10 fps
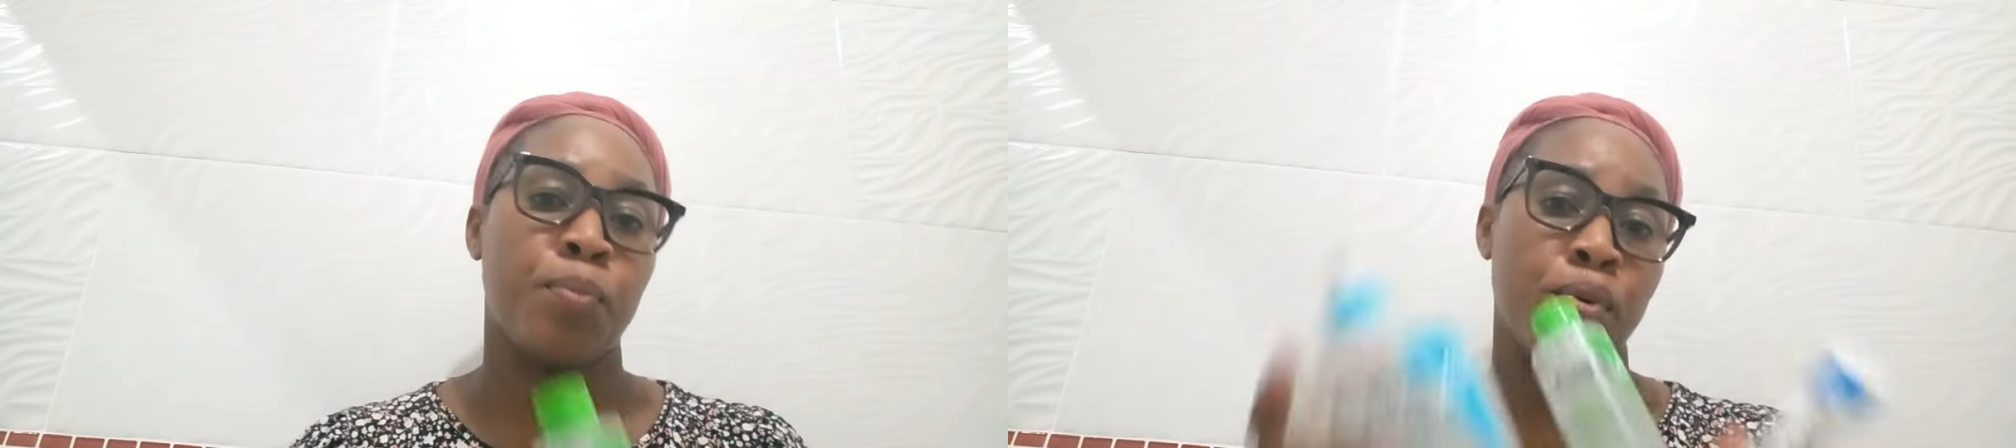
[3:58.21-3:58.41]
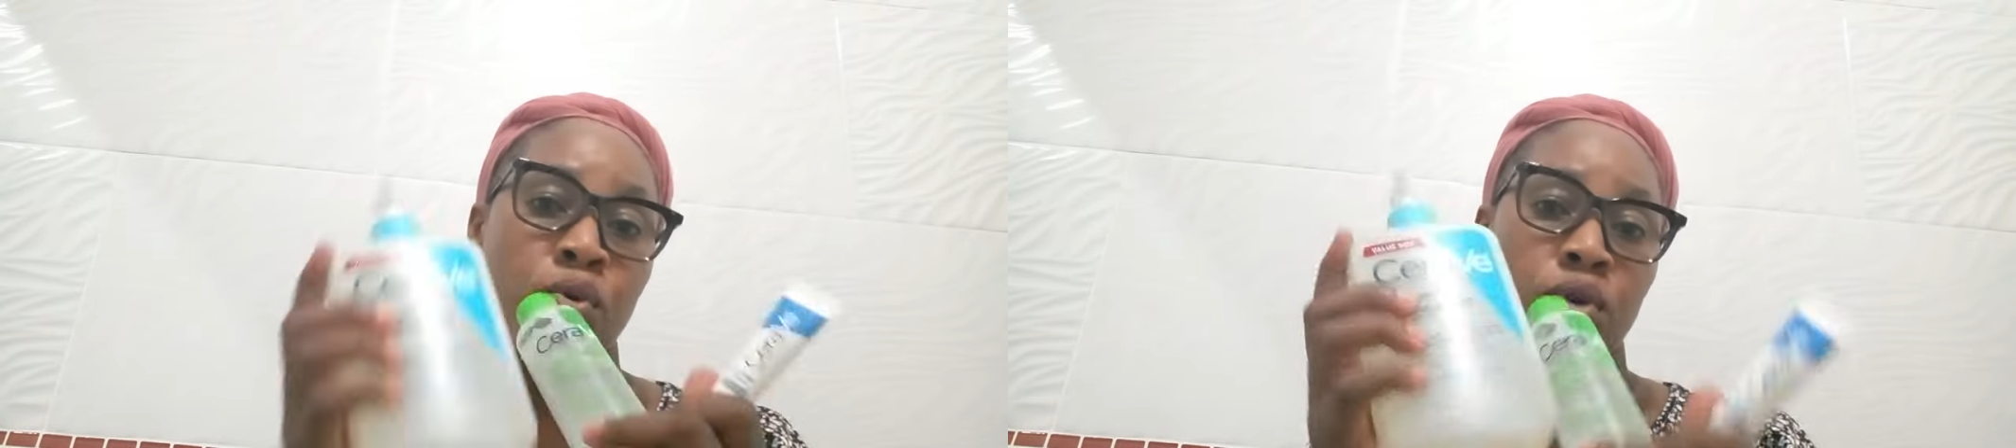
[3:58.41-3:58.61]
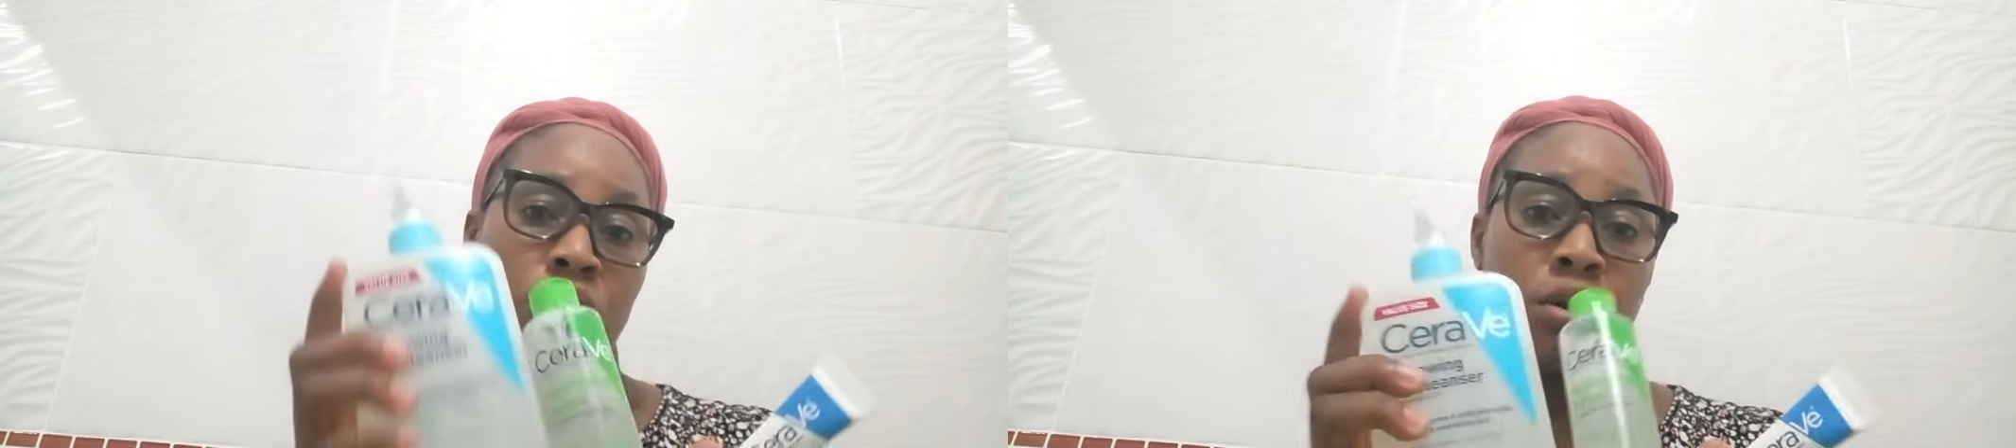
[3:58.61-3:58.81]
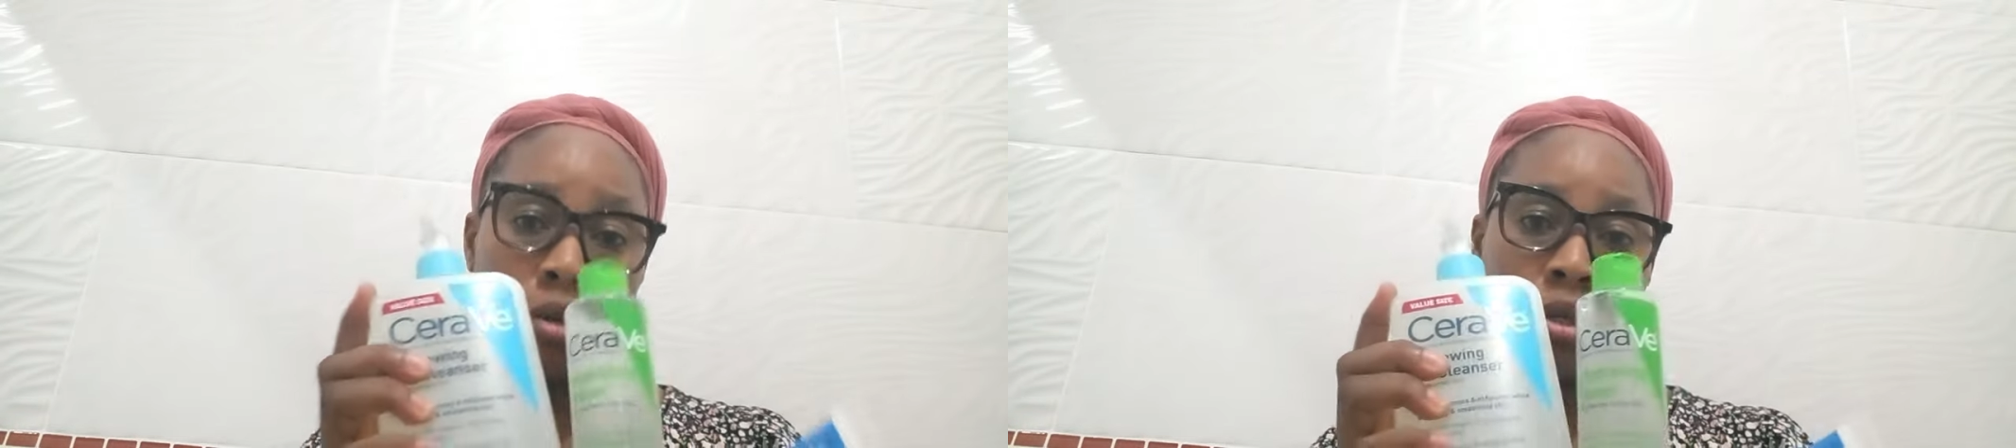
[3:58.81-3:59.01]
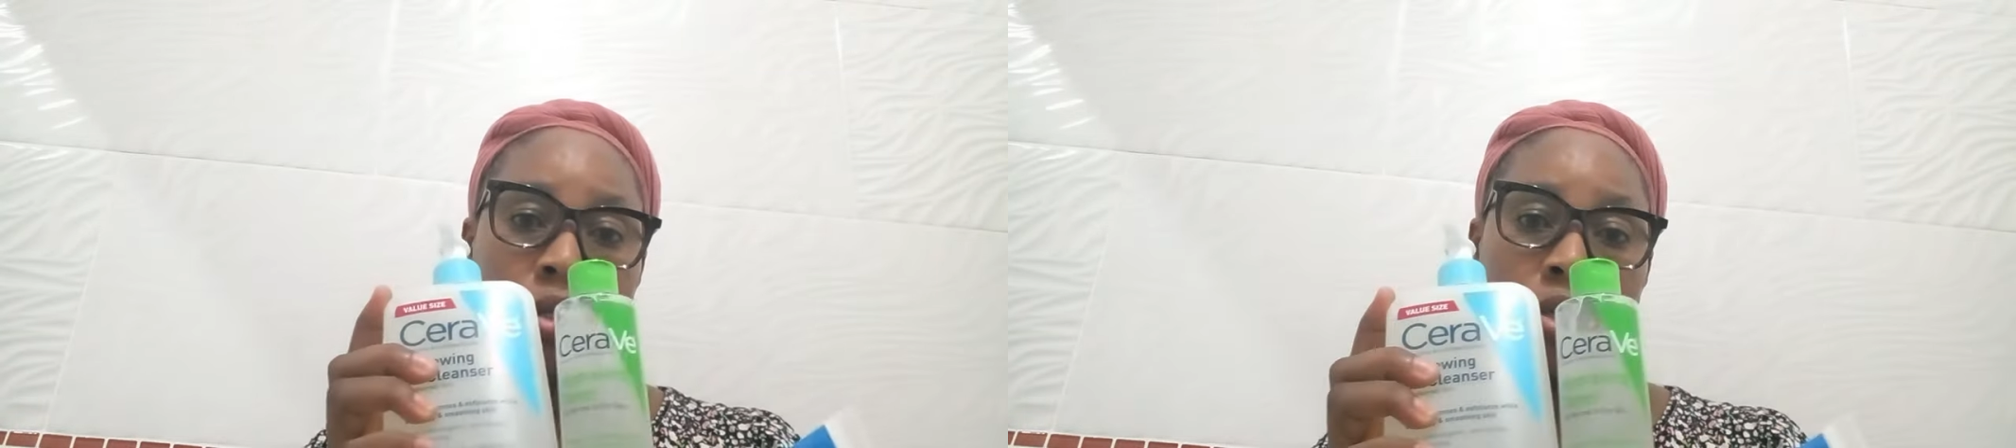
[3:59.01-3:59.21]

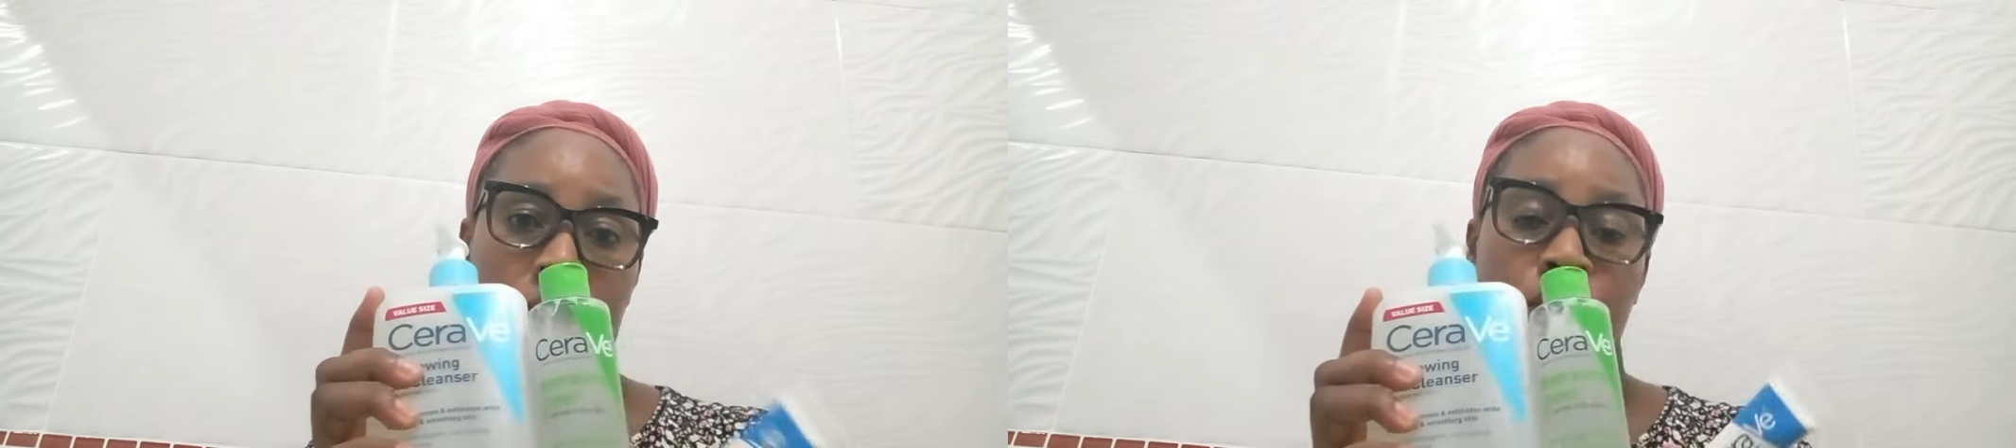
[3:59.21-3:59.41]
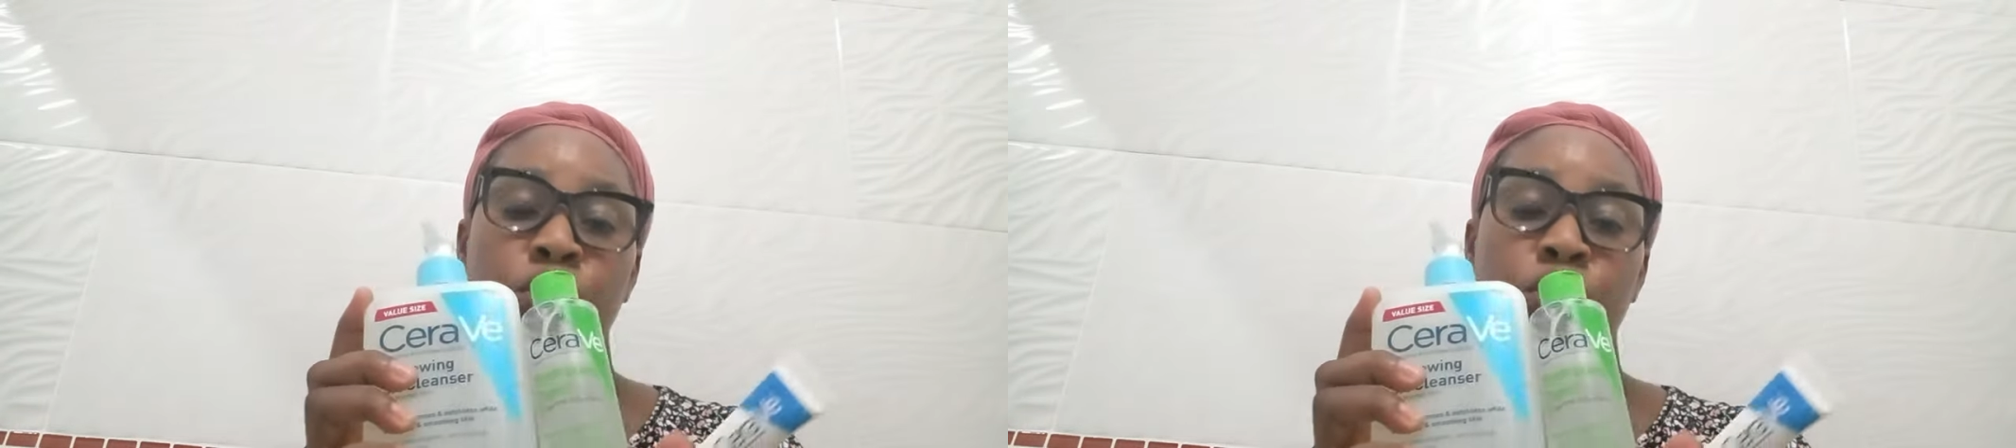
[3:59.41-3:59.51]
products